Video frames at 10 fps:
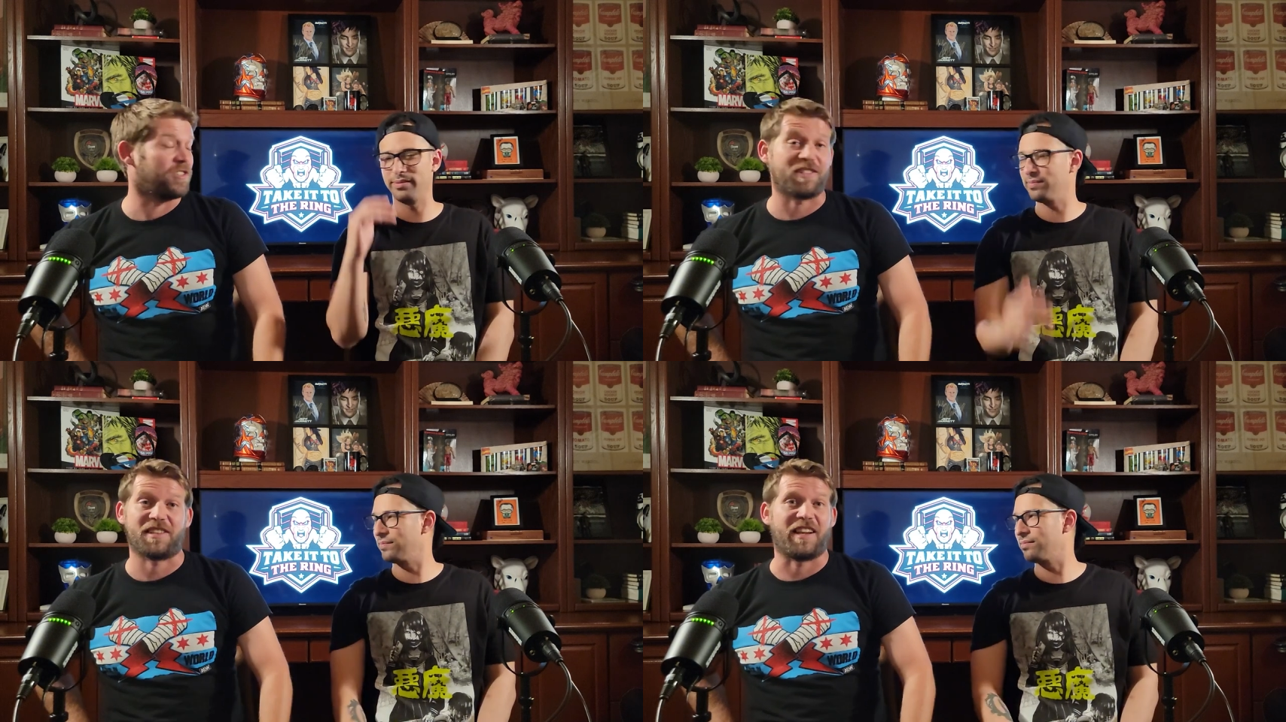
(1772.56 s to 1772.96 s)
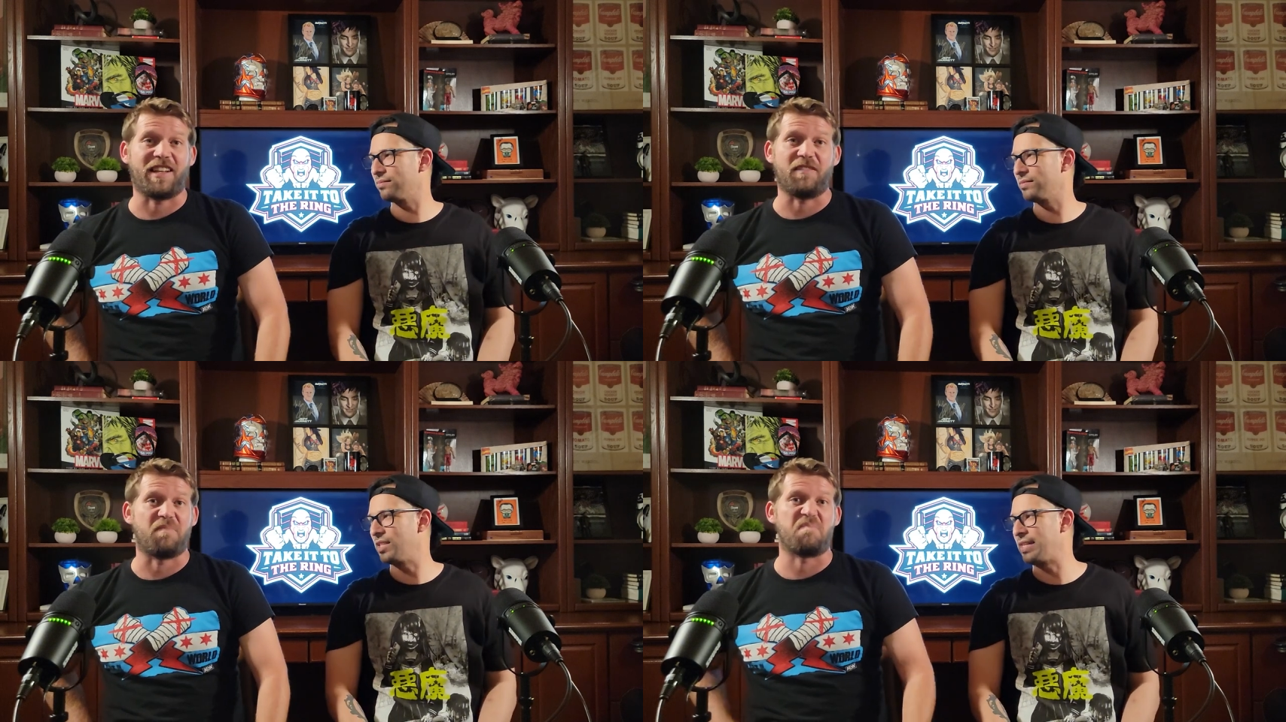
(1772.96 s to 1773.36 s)
Speaker 1: just like
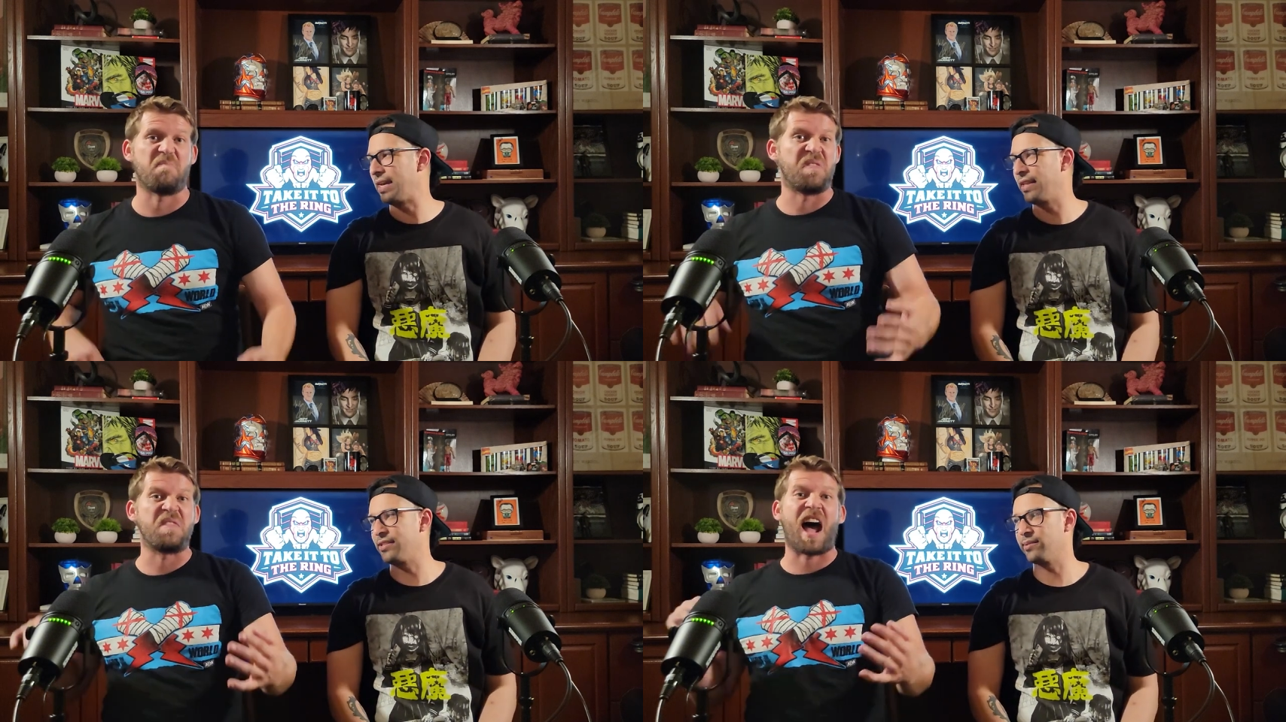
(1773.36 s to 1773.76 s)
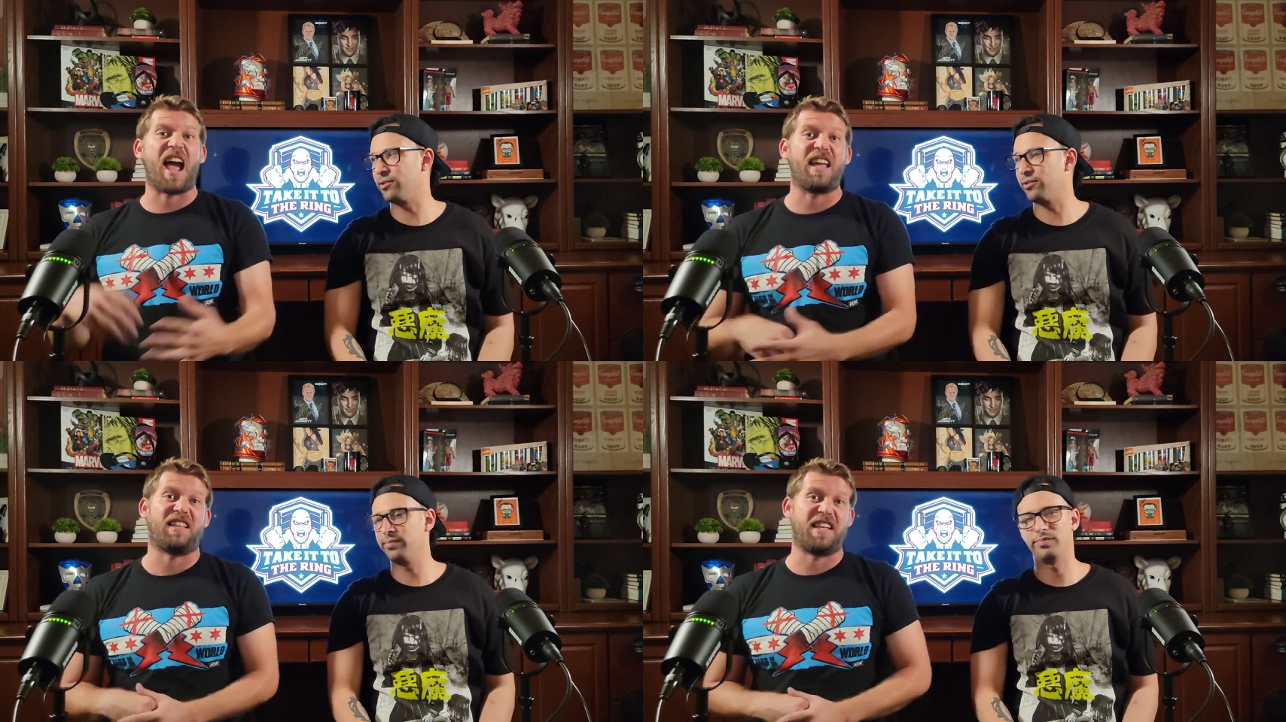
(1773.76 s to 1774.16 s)
he annihilates,
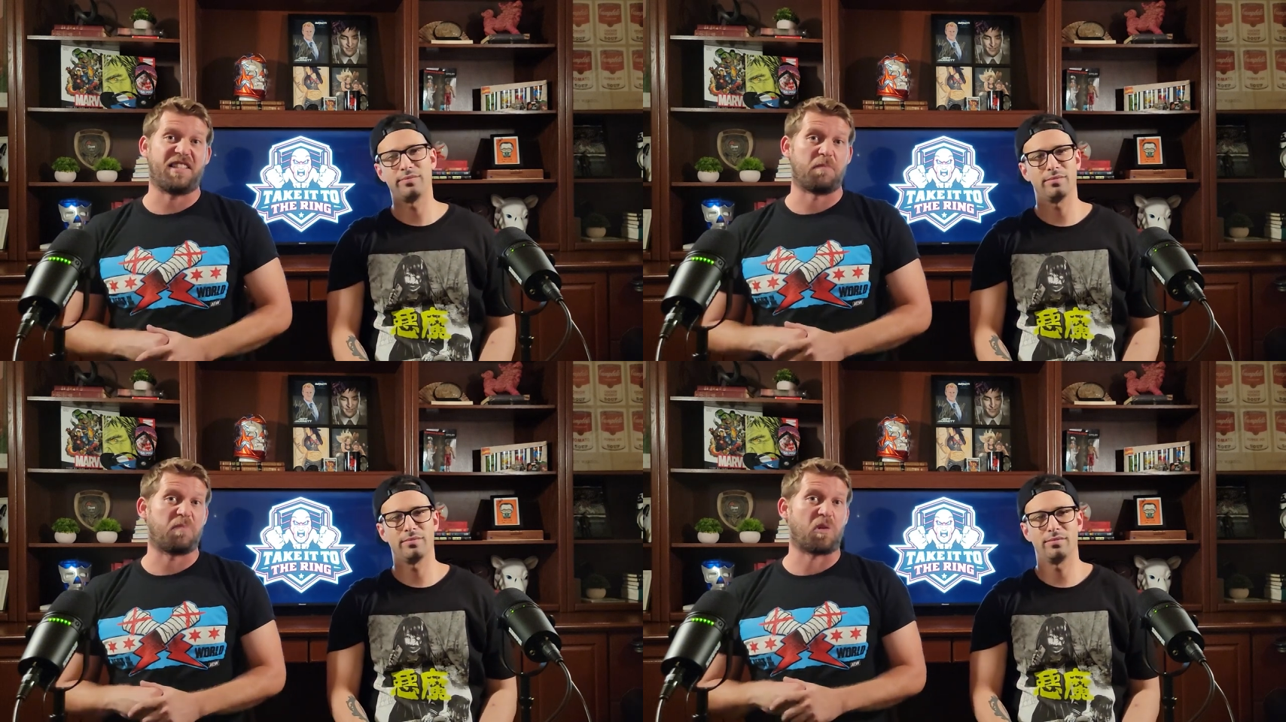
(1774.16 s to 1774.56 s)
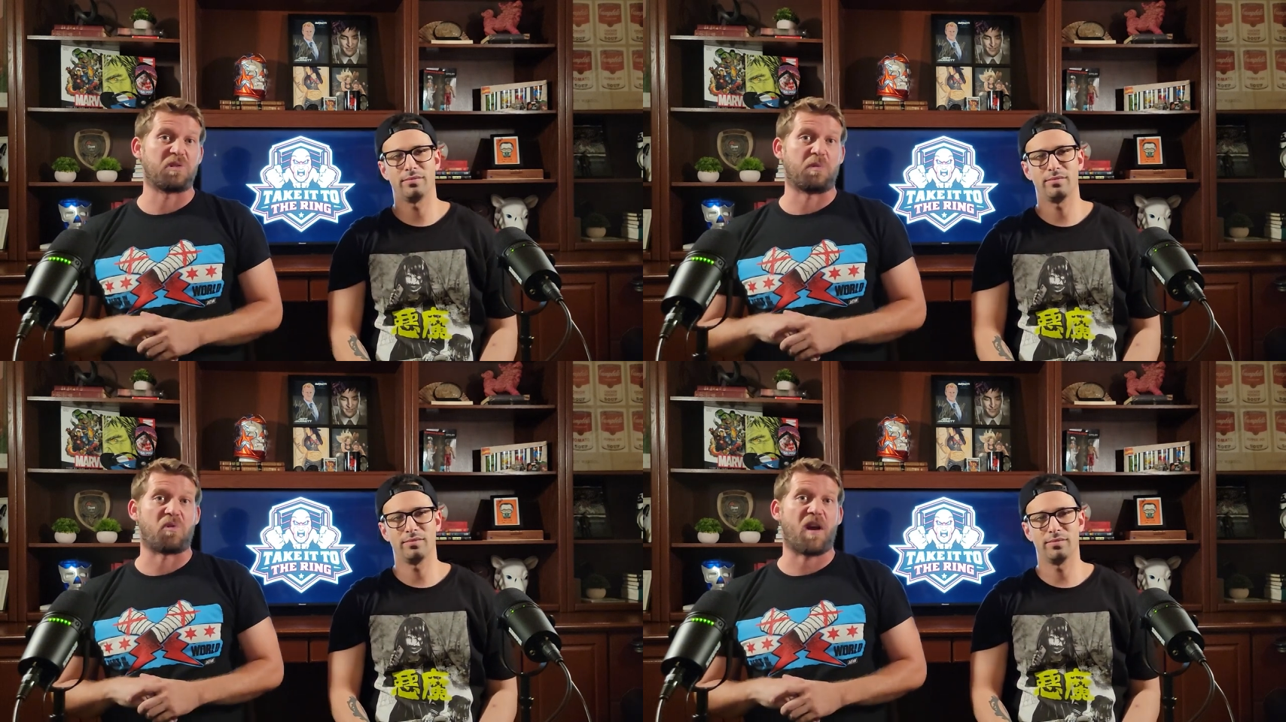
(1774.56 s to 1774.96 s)
annihilates him, him, throws
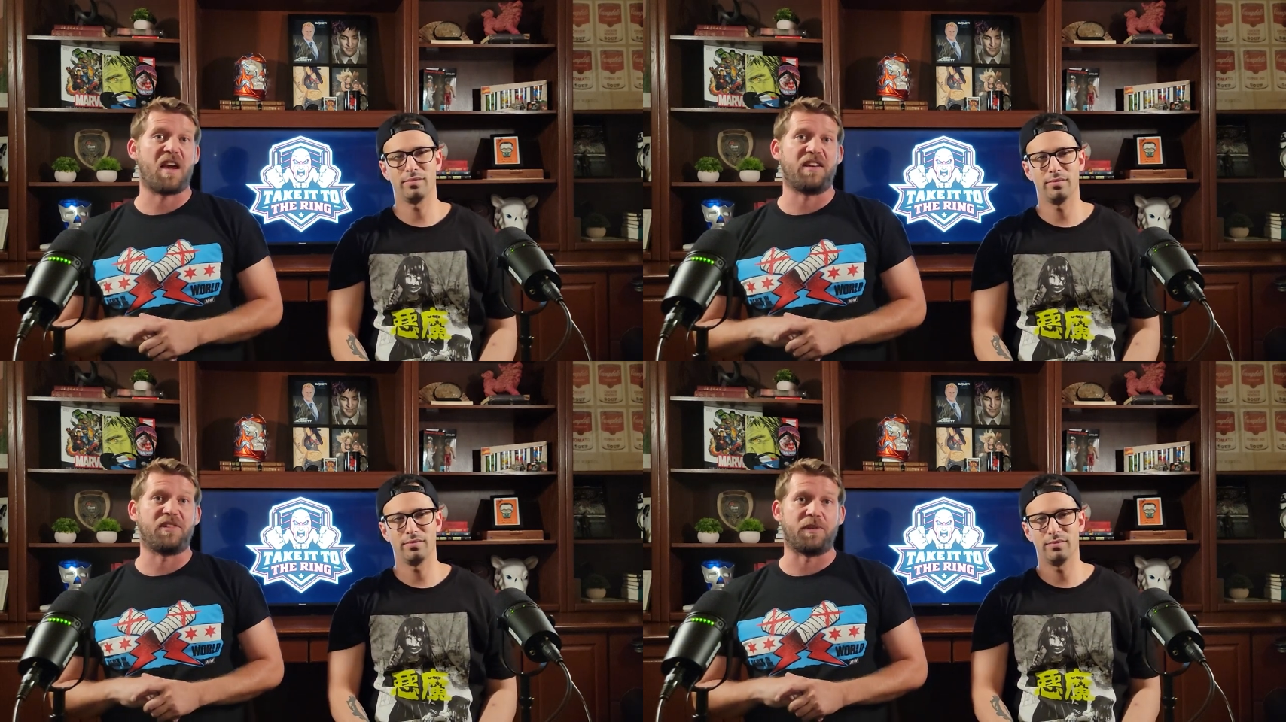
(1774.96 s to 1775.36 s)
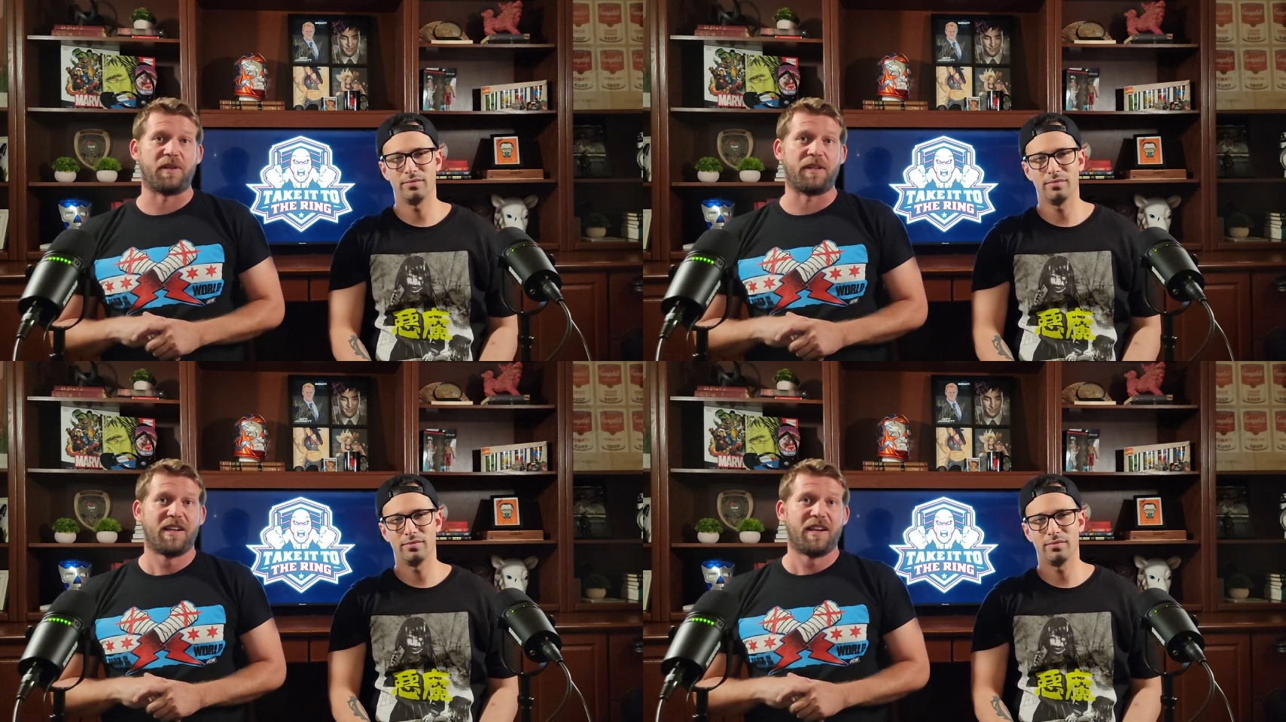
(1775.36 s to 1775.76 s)
him right into it.